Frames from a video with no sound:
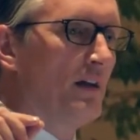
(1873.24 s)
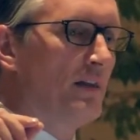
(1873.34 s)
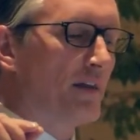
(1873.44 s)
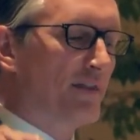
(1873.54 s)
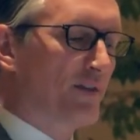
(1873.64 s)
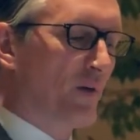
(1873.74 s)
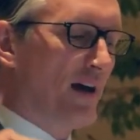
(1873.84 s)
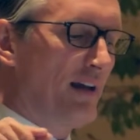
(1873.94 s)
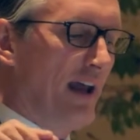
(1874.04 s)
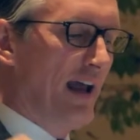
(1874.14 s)
the
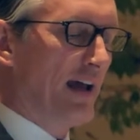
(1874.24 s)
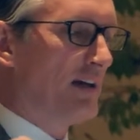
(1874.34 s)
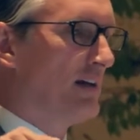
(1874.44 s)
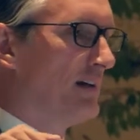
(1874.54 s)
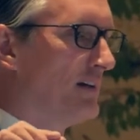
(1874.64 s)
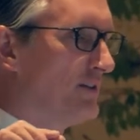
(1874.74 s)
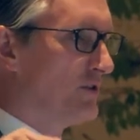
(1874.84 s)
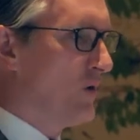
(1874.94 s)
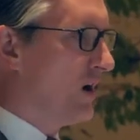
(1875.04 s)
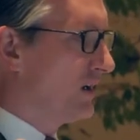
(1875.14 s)
thread handed
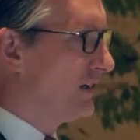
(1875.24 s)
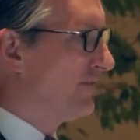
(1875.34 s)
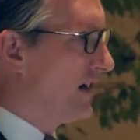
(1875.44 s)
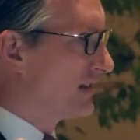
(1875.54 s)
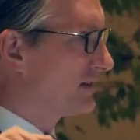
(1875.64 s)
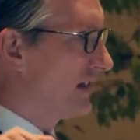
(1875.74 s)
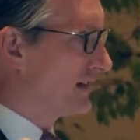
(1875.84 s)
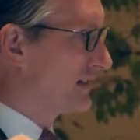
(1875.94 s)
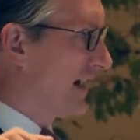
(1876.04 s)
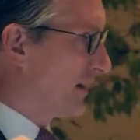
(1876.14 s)
to all of us
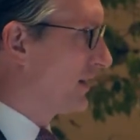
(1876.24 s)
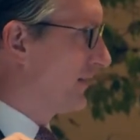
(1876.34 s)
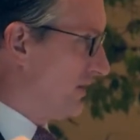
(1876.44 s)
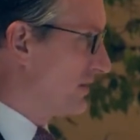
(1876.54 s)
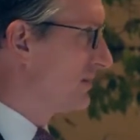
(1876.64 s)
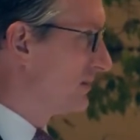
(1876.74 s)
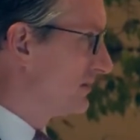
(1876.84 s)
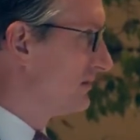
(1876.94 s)
as caregivers,